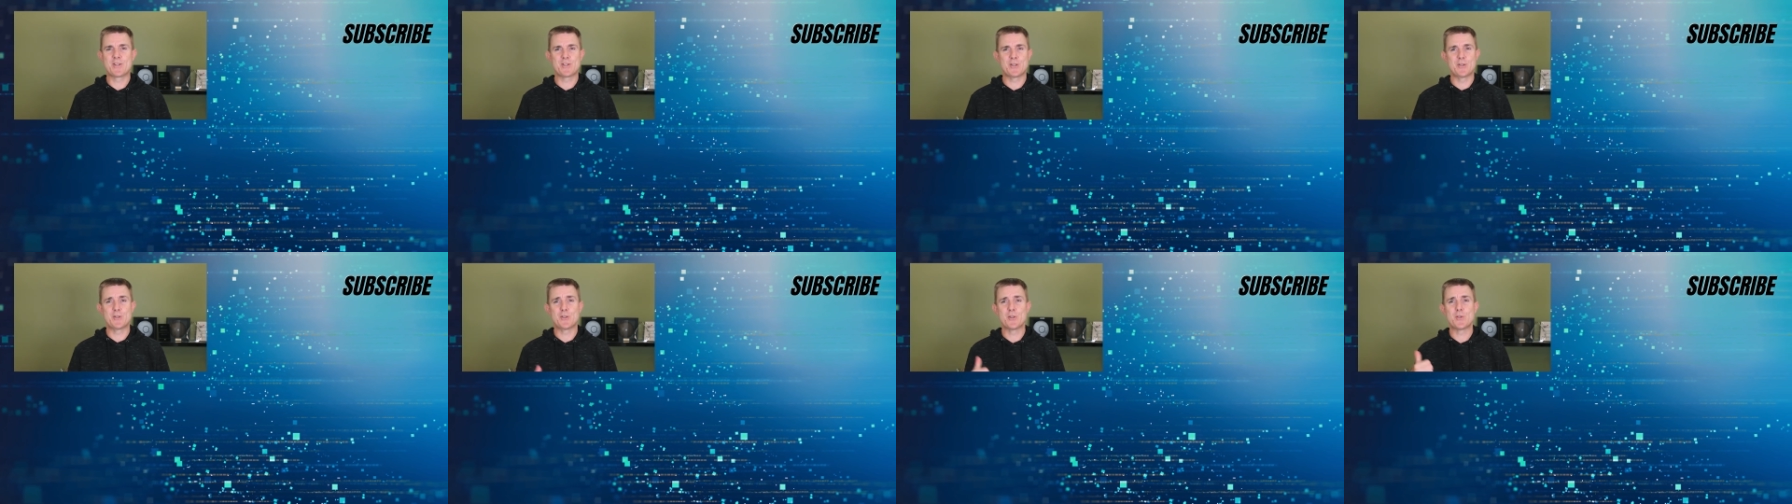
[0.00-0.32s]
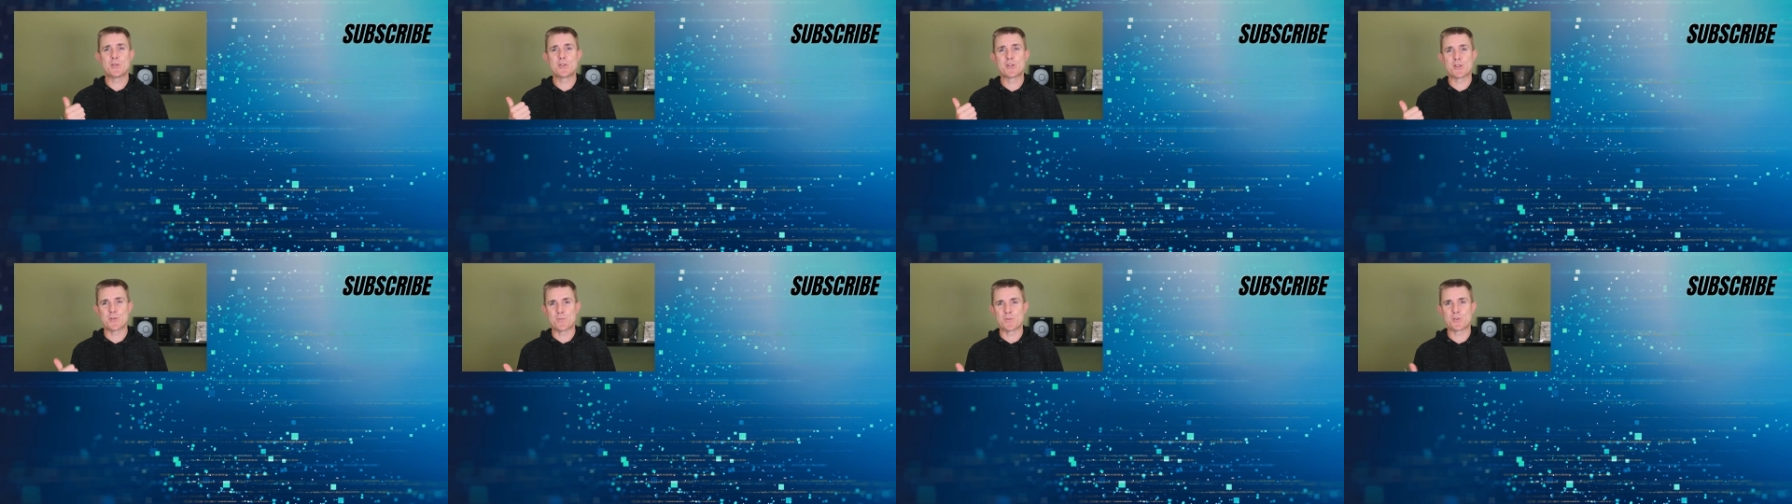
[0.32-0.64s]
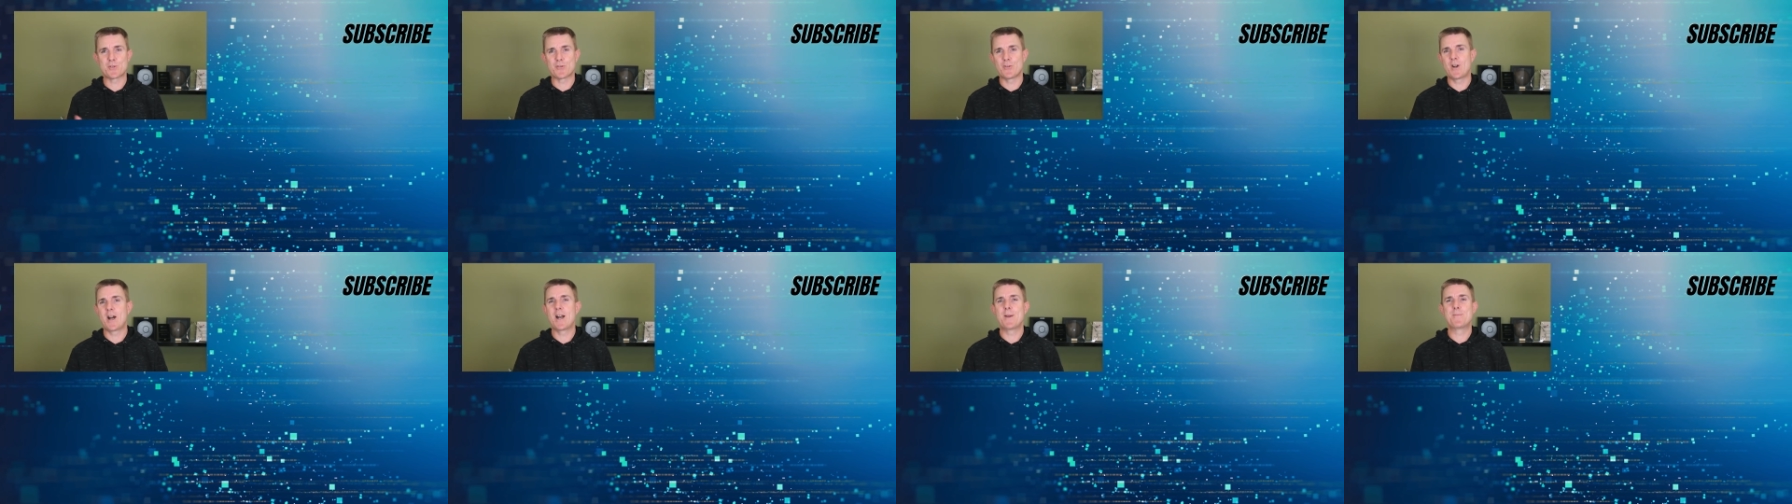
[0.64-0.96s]
So do
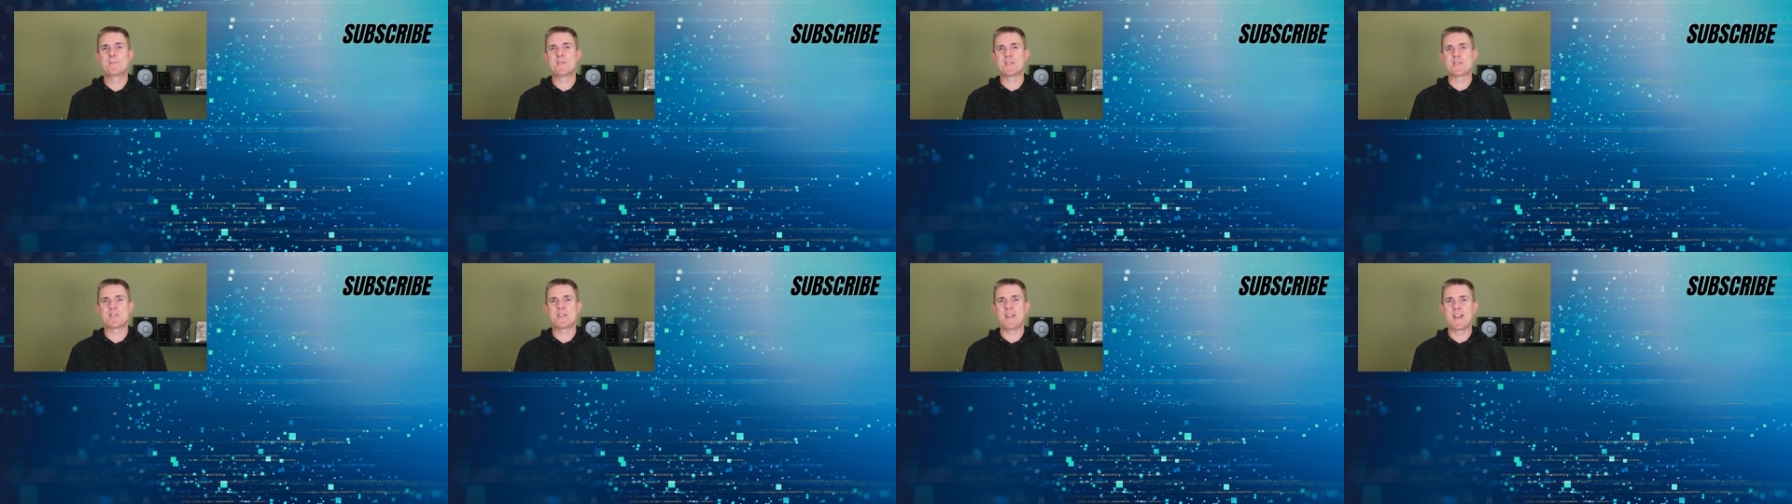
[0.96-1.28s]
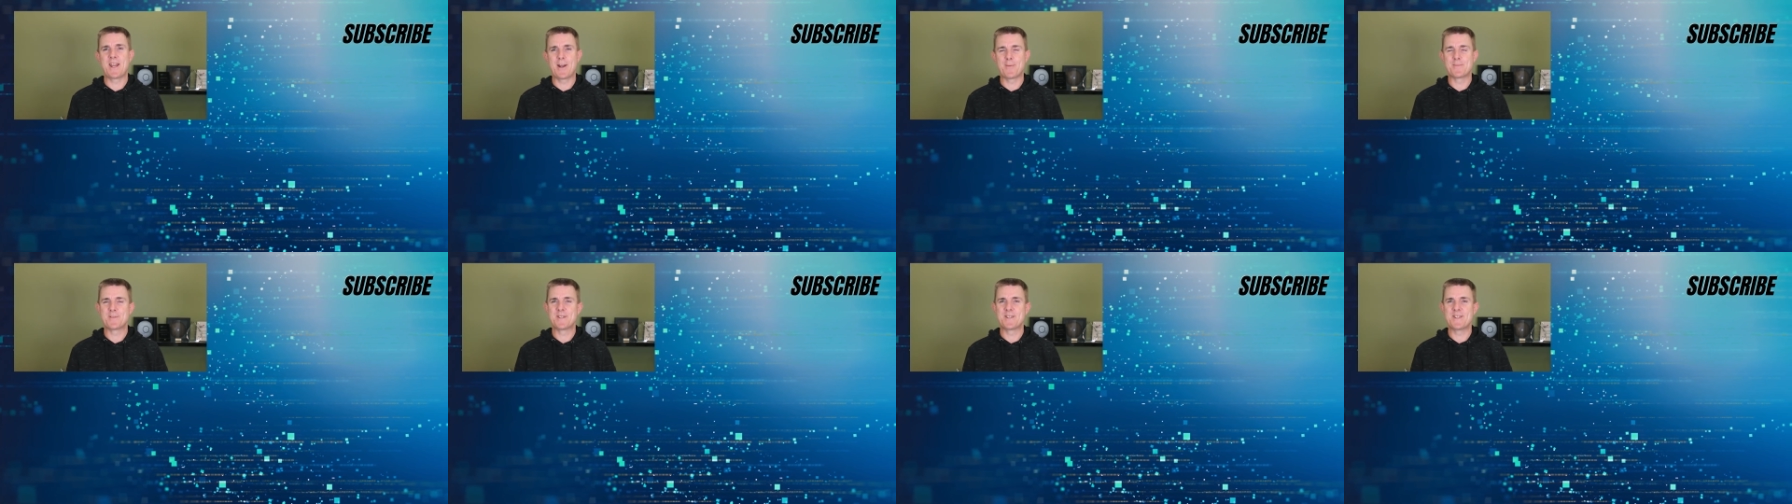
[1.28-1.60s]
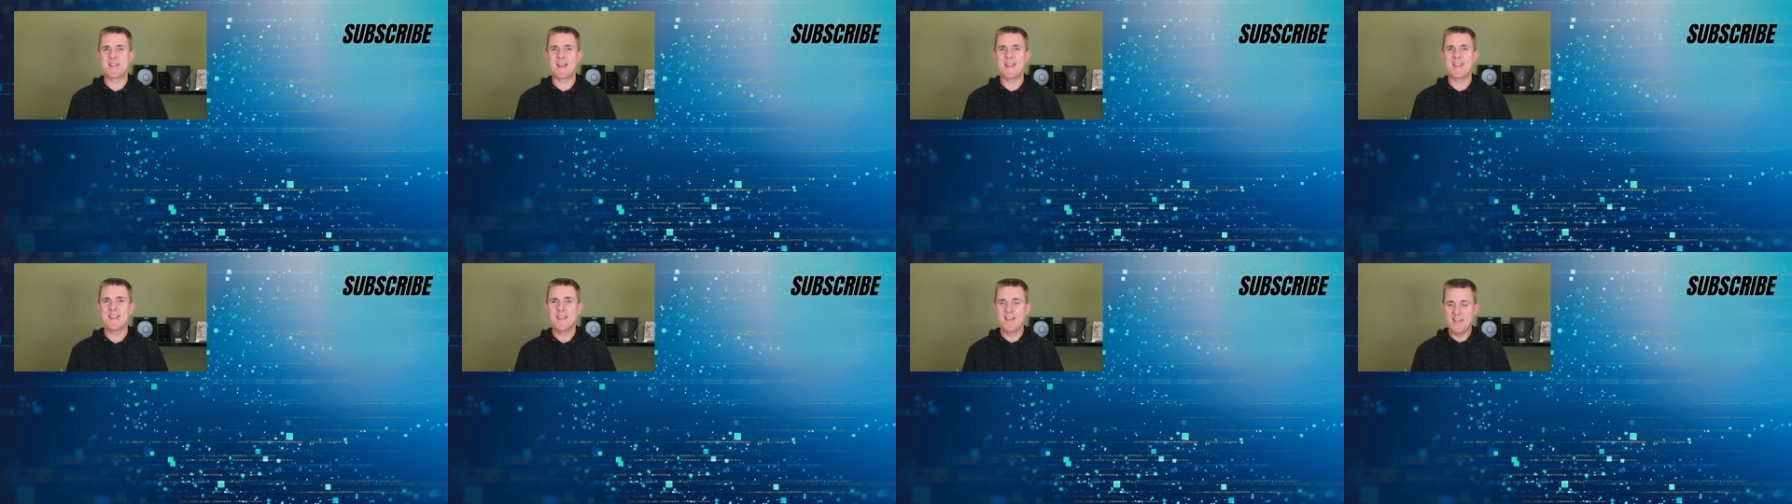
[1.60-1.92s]
subscribe to stay up to
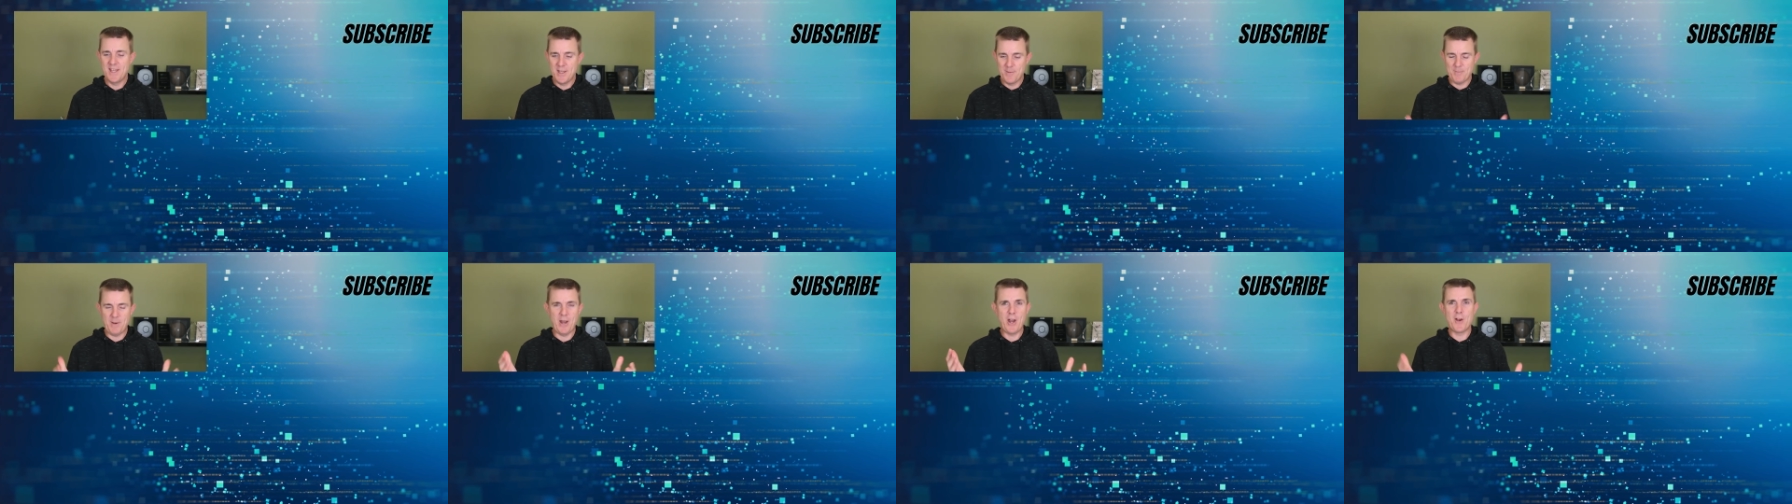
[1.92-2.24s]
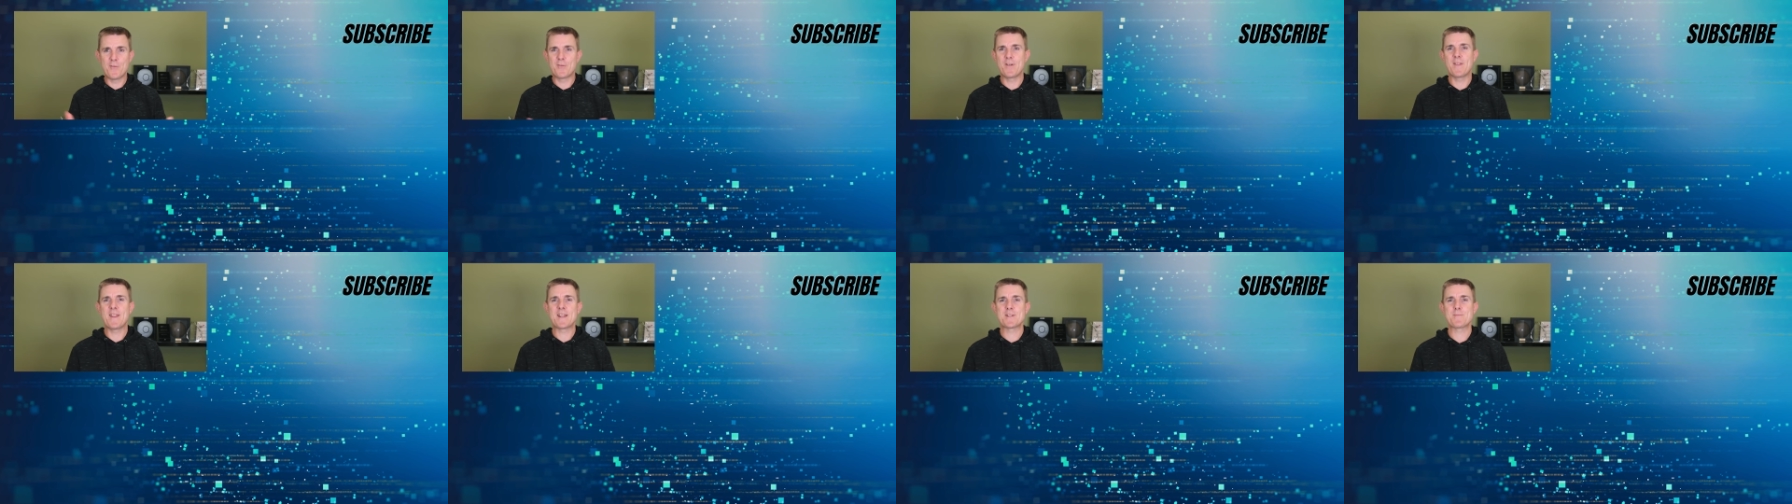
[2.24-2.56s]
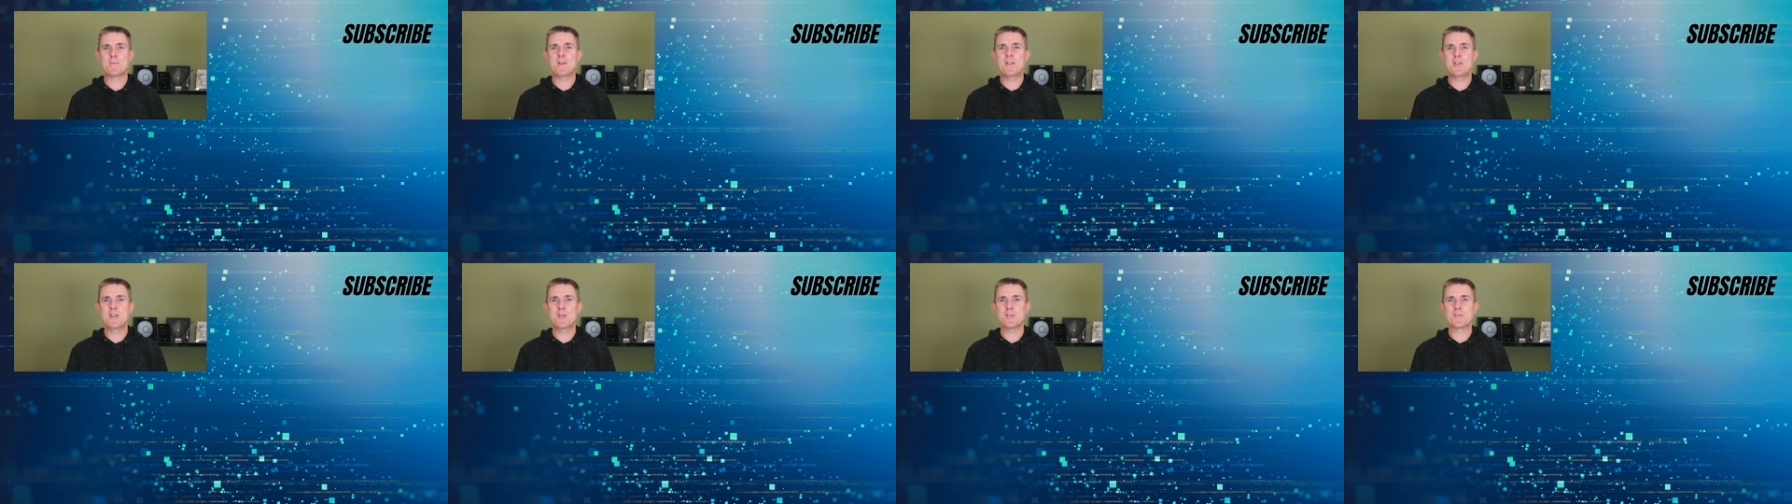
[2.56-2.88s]
date, but hopefully that's
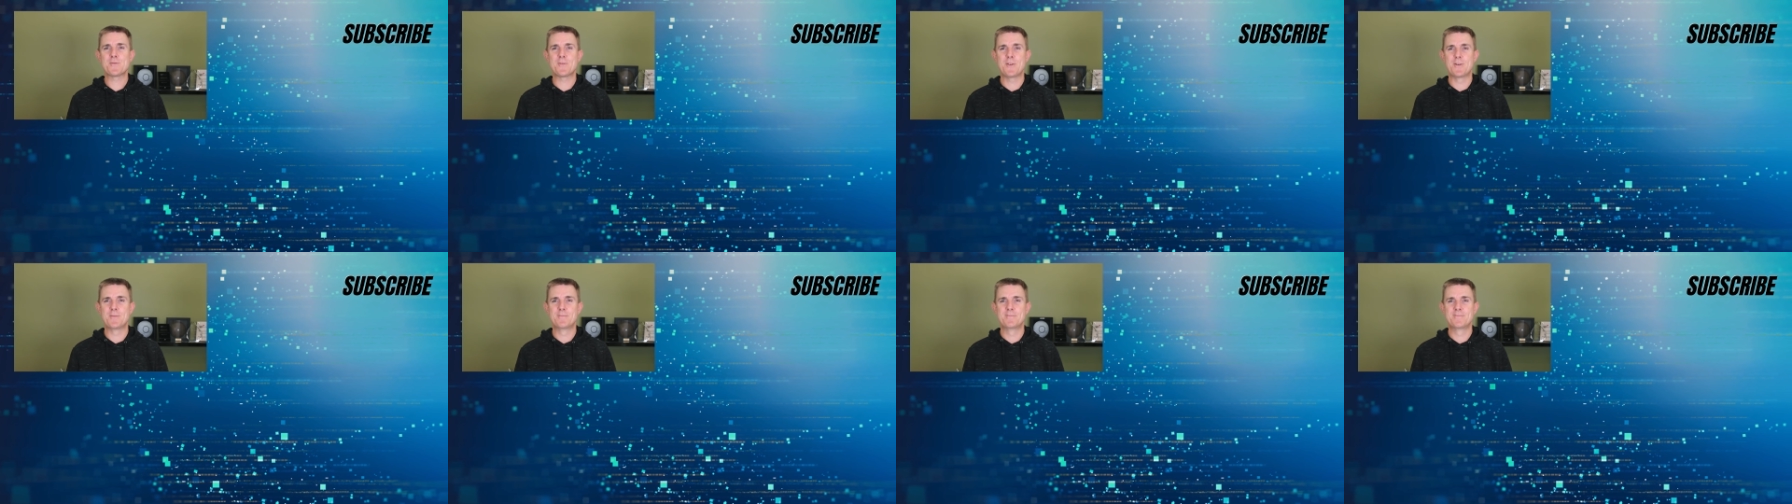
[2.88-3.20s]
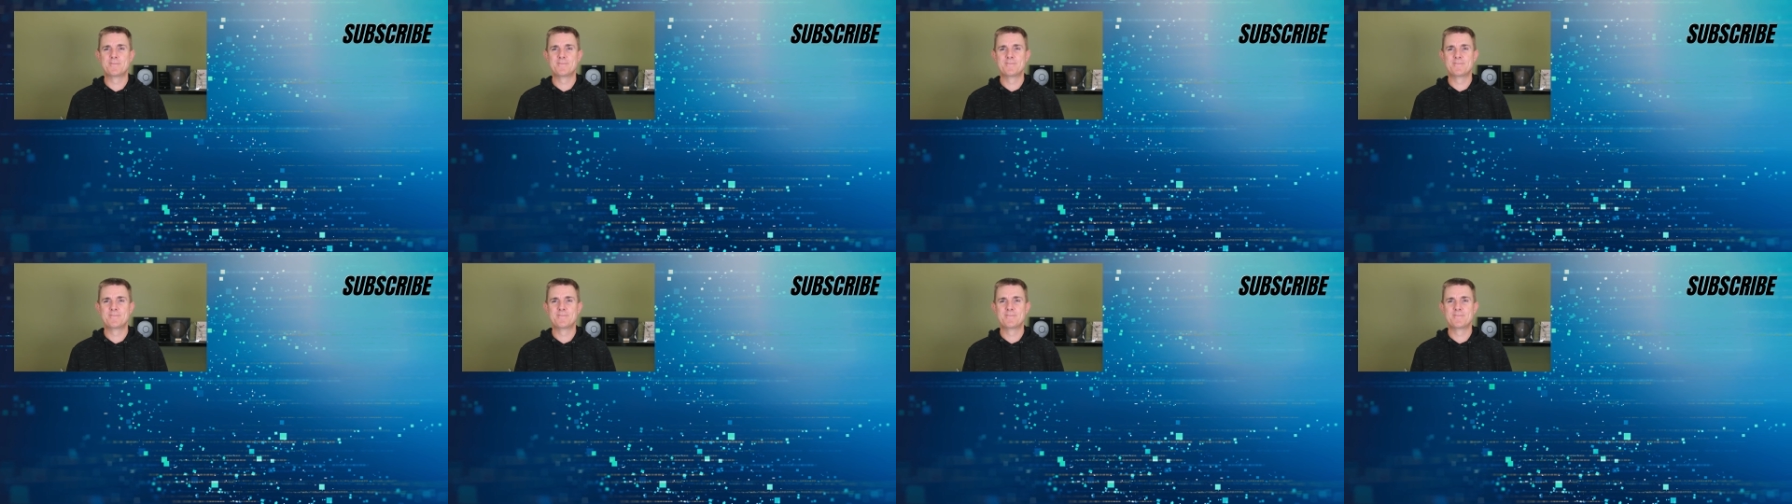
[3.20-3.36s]
been useful.